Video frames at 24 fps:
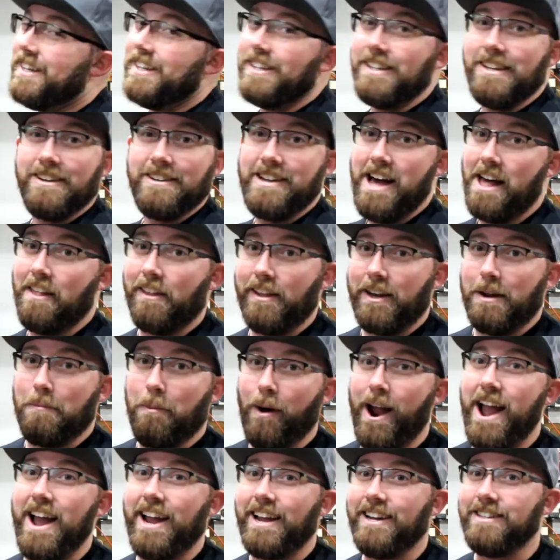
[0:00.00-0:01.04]
There's nothing to
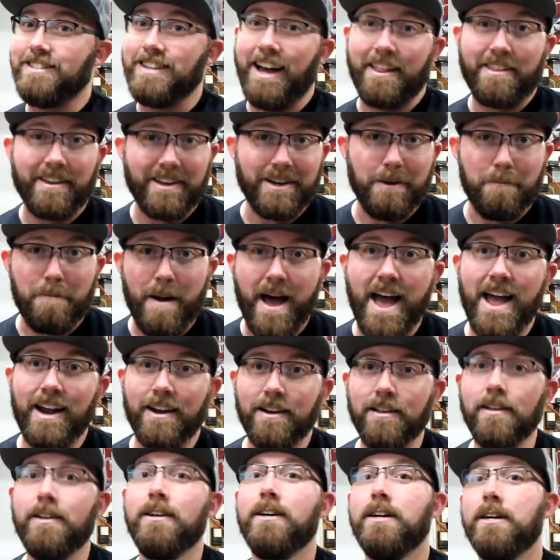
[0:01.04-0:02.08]
break, nothing to
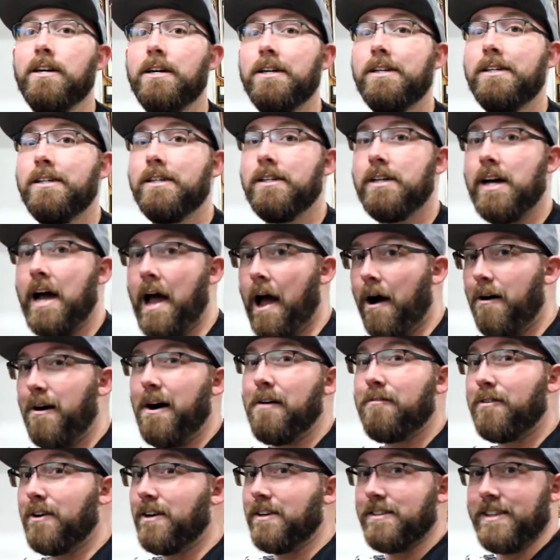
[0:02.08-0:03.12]
bend.
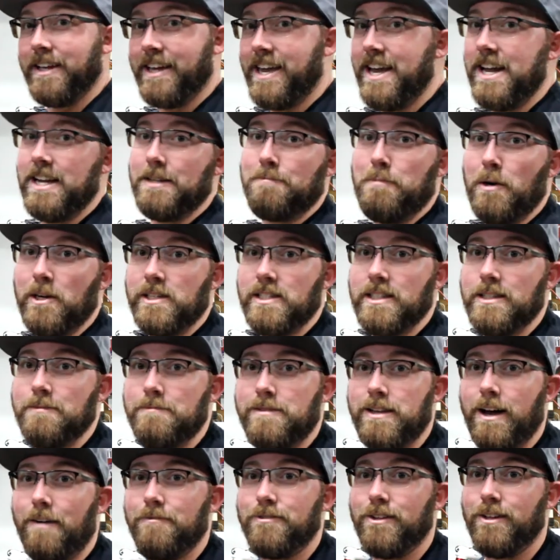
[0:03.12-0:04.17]
However, the kid is pushing
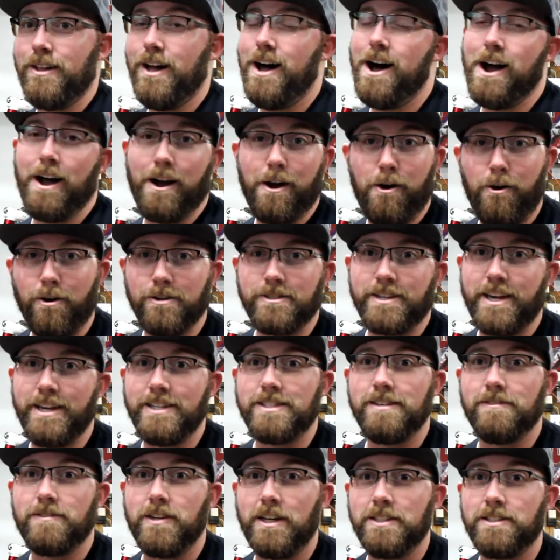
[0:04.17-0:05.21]
themselves along. Of course,
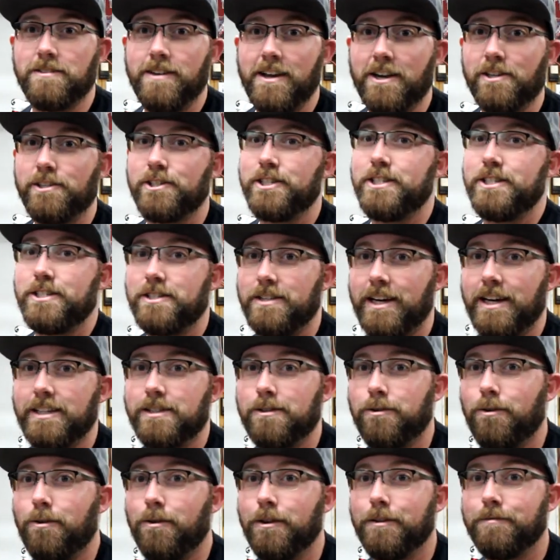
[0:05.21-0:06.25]
kids have tons of energy, so
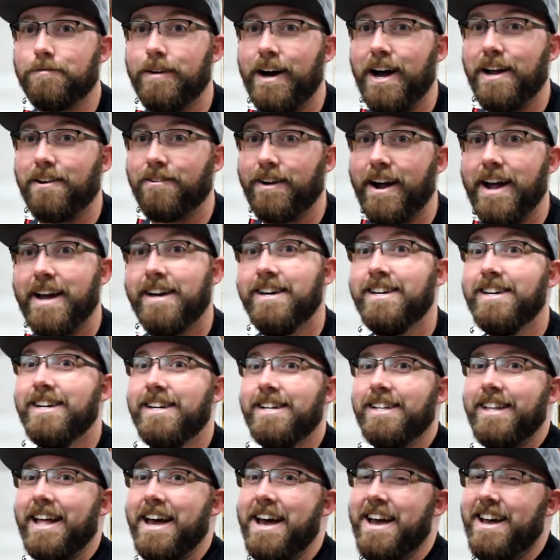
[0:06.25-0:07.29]
that's totally fine, right?
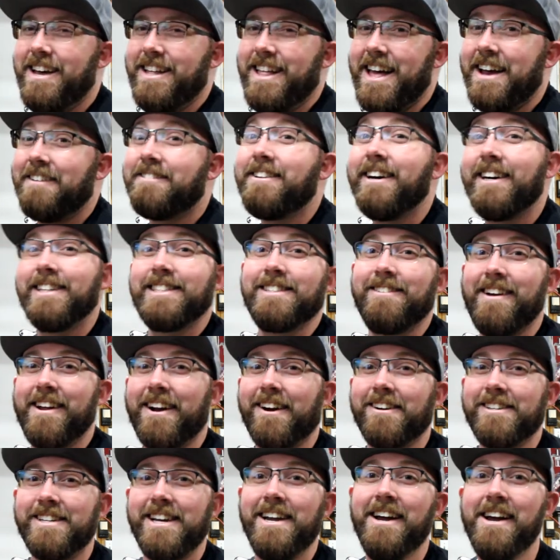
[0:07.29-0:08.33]
They have tons of
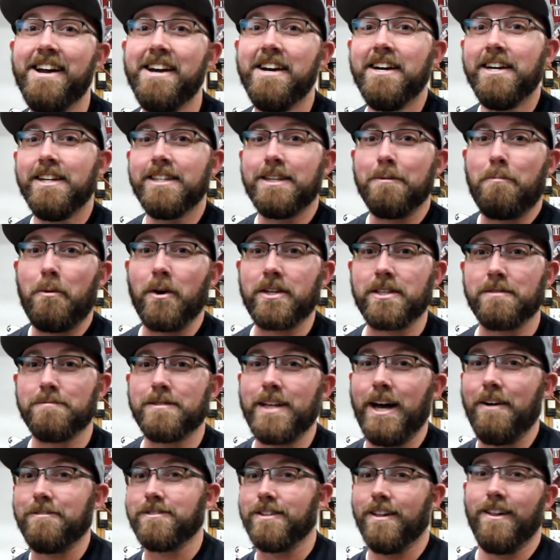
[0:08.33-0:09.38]
energy to push
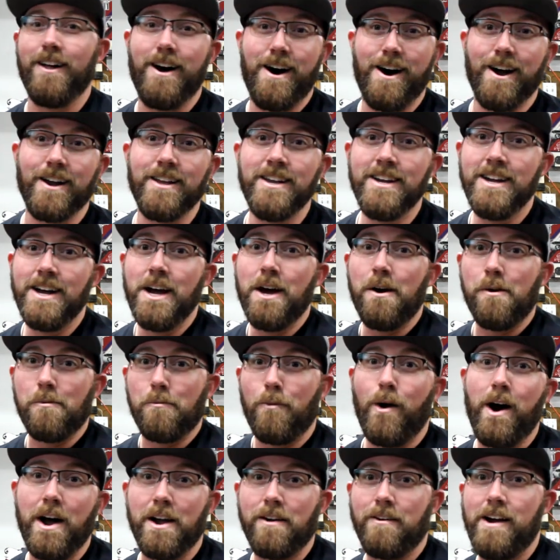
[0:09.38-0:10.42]
themselves along
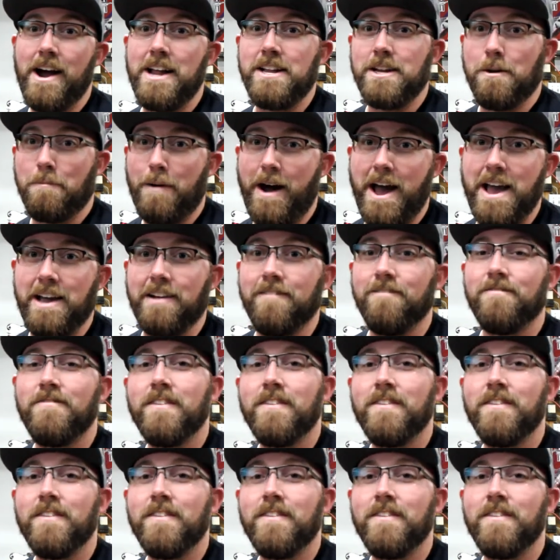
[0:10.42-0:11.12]
while you're riding your bike.